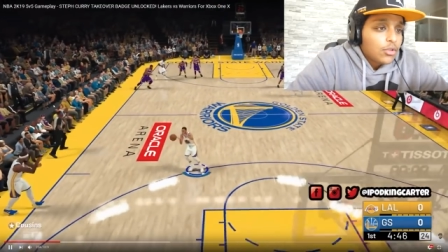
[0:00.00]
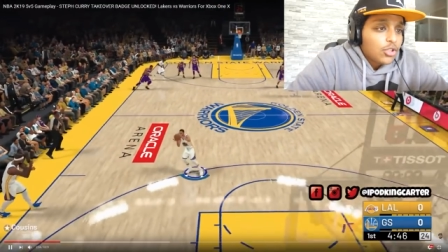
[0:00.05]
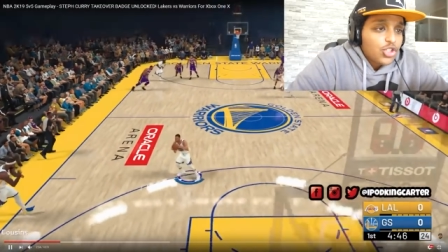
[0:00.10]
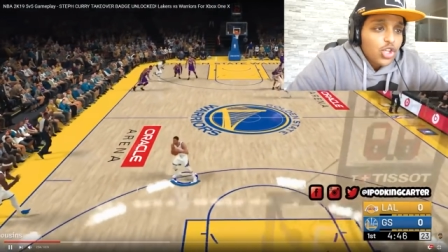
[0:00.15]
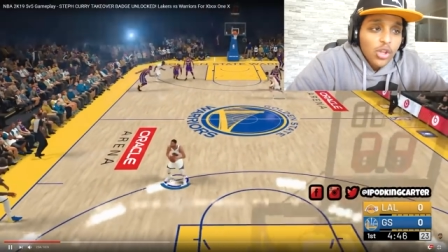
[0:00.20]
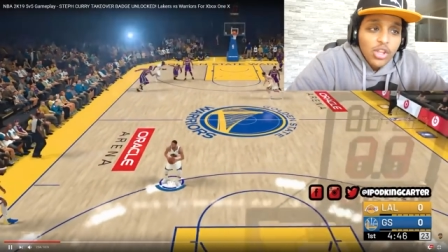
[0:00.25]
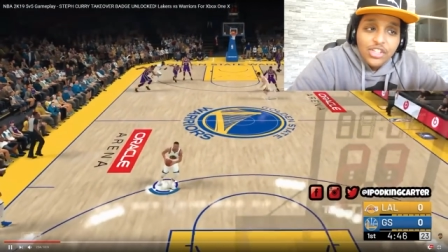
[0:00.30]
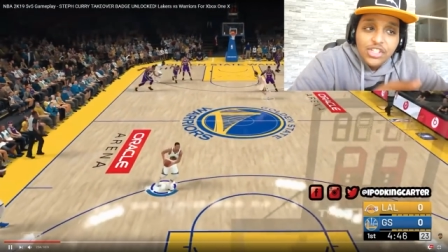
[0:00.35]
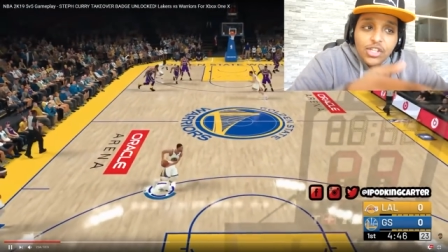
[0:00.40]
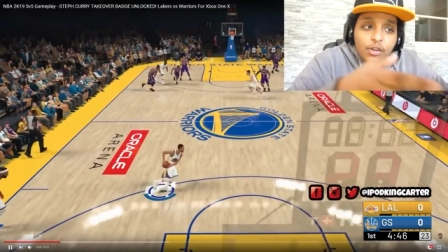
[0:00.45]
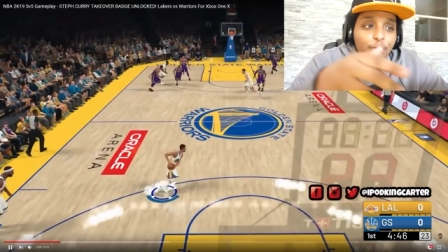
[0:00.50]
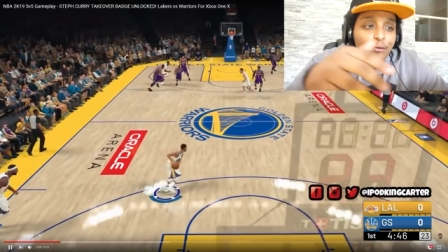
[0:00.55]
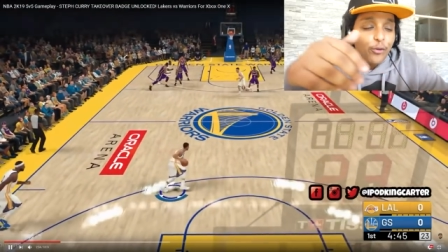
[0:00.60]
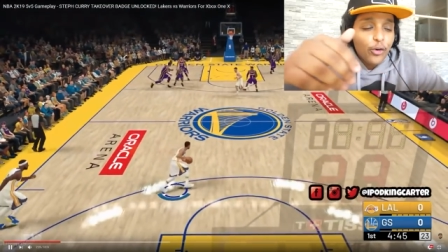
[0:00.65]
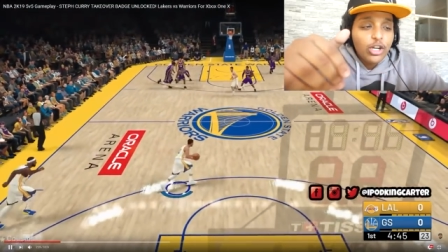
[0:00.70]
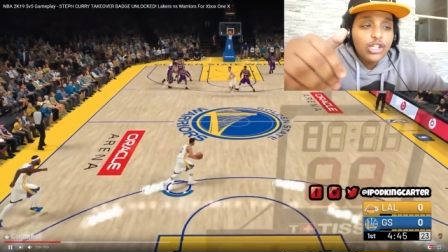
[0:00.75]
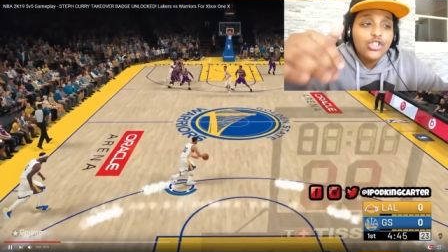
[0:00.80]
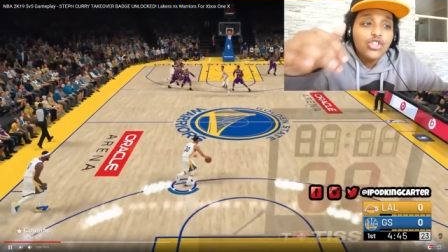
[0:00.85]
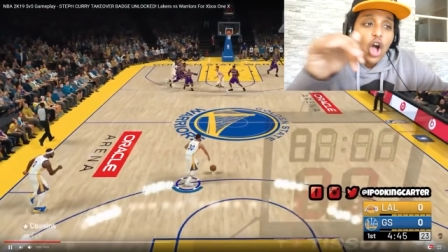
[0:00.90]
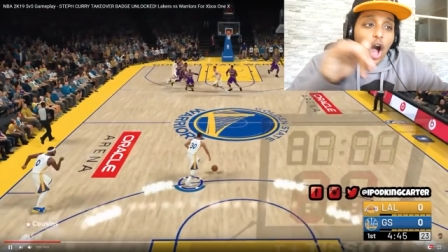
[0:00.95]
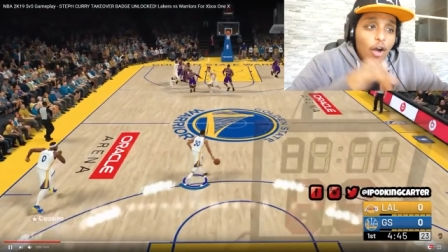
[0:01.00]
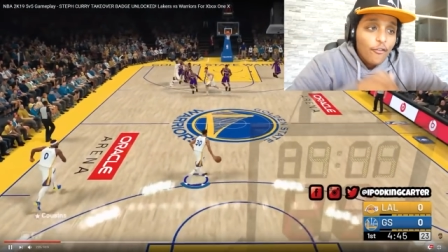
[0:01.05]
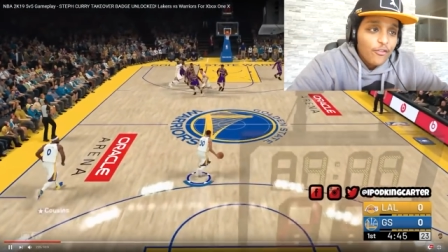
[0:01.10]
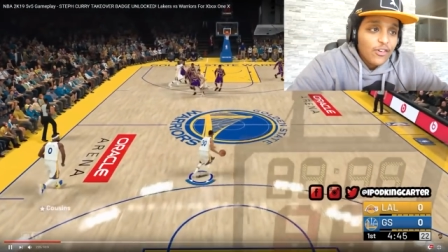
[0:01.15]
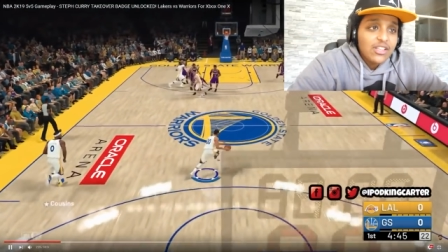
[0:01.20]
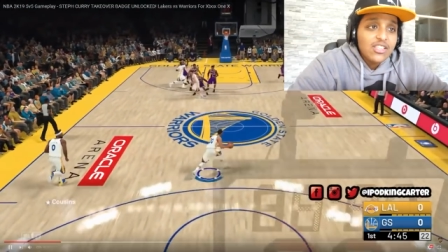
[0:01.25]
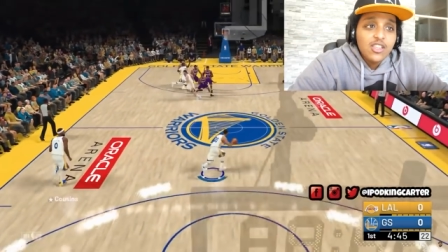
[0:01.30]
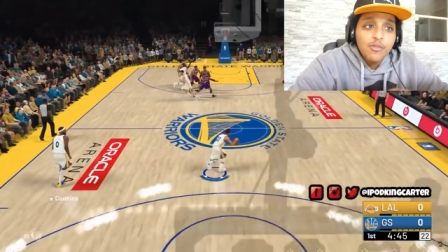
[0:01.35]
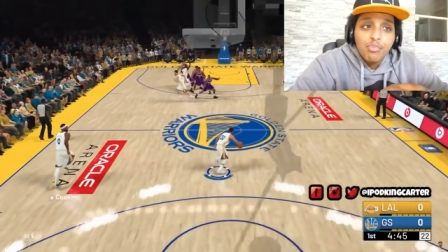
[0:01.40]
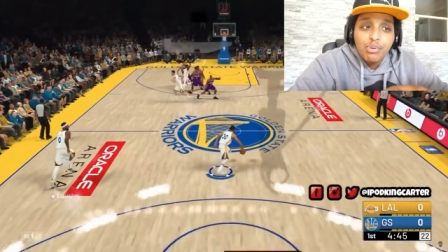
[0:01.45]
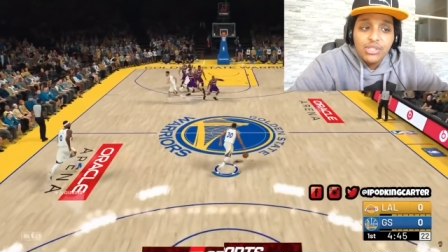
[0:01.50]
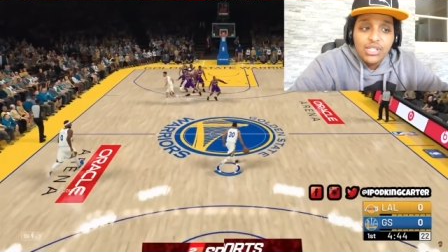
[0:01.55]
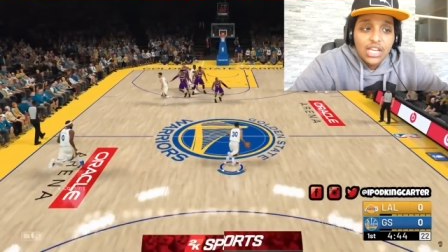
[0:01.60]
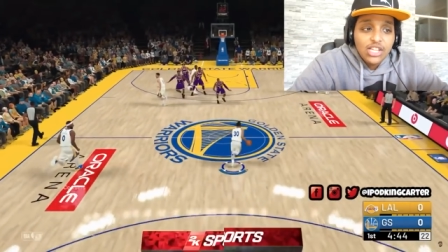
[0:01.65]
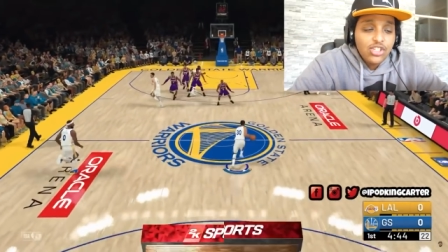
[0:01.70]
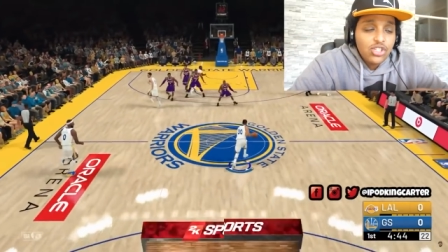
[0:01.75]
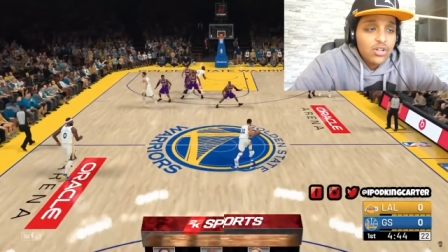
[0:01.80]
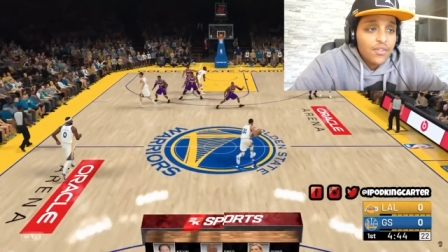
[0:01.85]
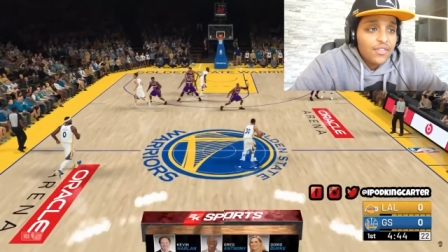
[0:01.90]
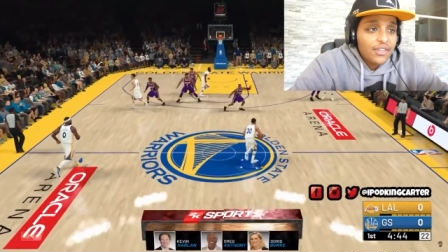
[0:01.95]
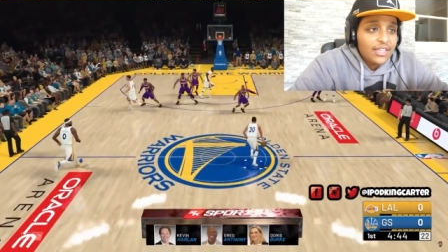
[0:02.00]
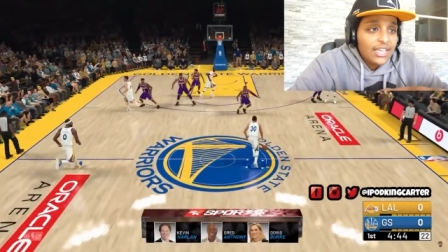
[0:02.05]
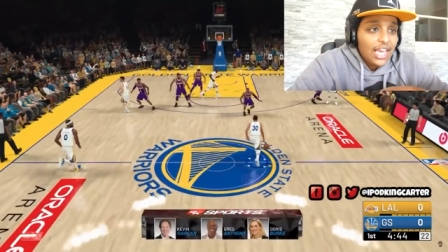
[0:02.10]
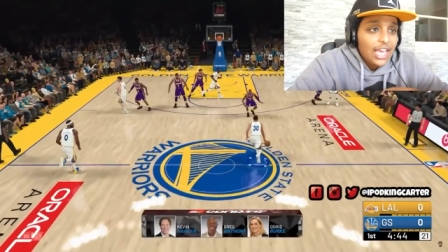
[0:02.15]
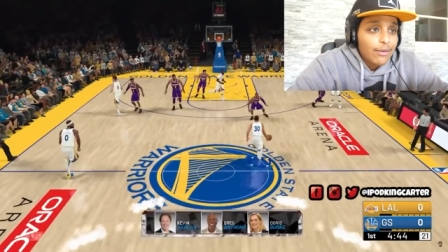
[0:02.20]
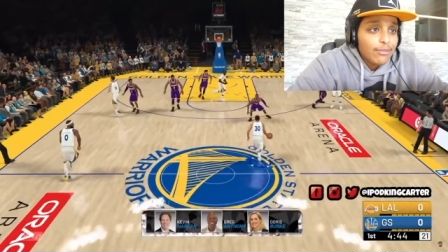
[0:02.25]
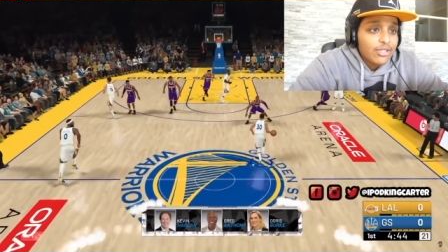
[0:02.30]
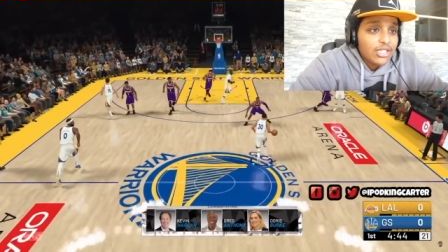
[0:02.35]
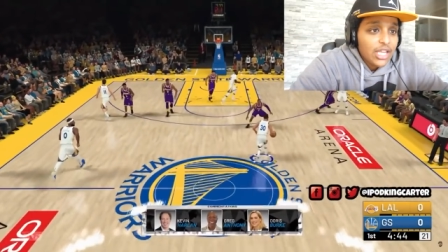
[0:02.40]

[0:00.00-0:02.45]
So this is the first offensive possession of the game.